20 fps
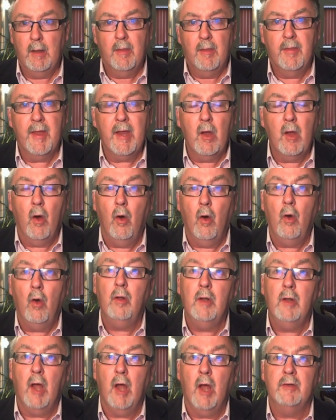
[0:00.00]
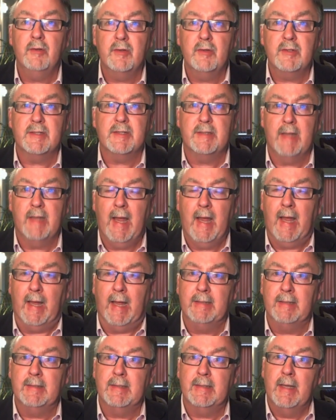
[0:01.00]
they all
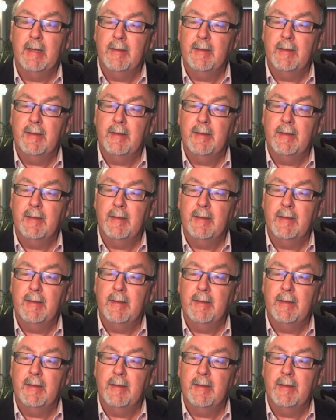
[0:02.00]
understand